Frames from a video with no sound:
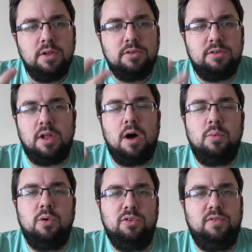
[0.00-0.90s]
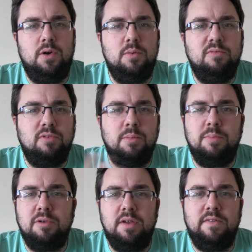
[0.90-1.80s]
Star Wars film from a
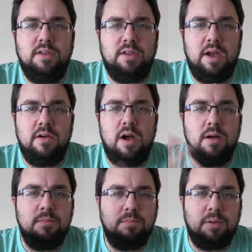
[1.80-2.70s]
previous era,